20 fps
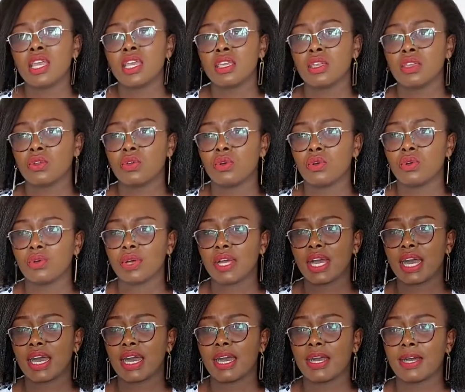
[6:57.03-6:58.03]

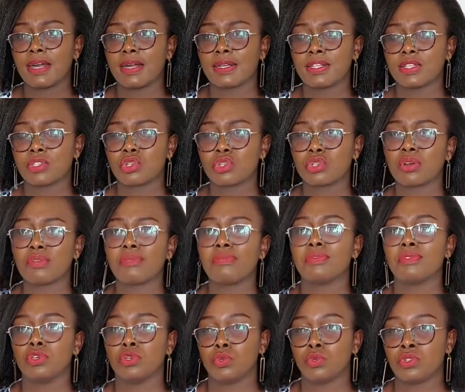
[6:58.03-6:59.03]
sort
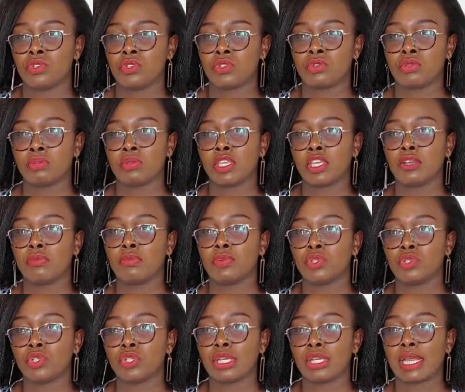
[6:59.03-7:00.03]
of use to be
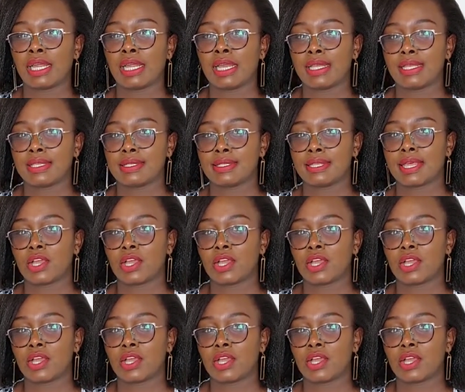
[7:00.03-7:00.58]
able to realize,